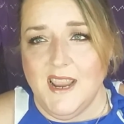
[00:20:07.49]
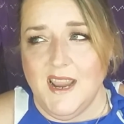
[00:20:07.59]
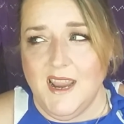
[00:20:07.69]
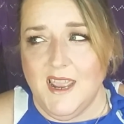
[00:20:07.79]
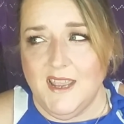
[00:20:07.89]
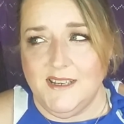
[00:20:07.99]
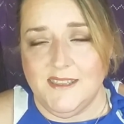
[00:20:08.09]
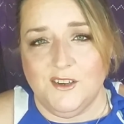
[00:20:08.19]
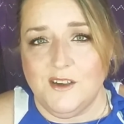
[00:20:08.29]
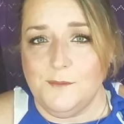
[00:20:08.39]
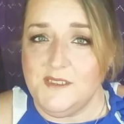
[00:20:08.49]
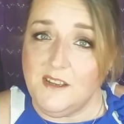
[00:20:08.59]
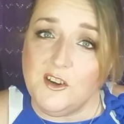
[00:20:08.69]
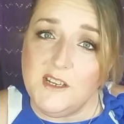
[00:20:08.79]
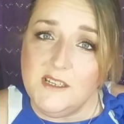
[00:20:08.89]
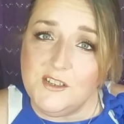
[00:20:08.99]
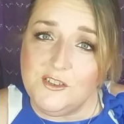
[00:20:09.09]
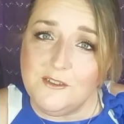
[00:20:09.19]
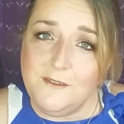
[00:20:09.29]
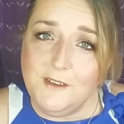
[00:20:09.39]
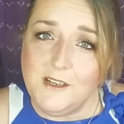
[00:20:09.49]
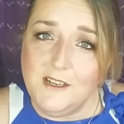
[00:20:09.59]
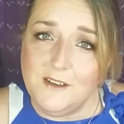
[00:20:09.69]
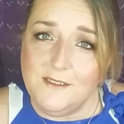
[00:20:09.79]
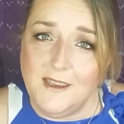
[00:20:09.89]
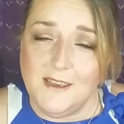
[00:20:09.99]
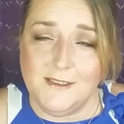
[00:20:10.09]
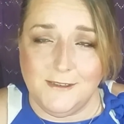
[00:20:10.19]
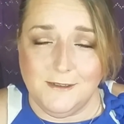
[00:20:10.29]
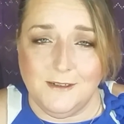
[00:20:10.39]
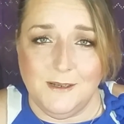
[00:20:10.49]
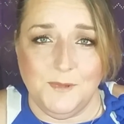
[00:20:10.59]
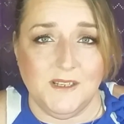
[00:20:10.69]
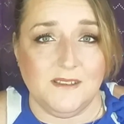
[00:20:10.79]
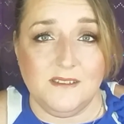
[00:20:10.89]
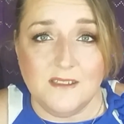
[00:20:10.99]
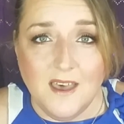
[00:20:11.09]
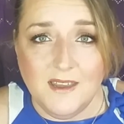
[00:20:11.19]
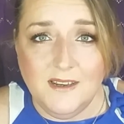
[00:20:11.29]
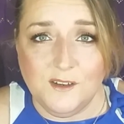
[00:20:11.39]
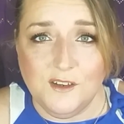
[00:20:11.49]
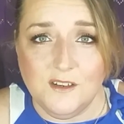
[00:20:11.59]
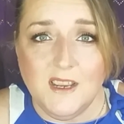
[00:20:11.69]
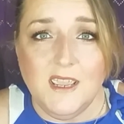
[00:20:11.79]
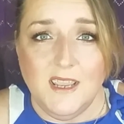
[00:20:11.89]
And there comes the air conditioner, if you can hear that. Sorry, but it's still hot here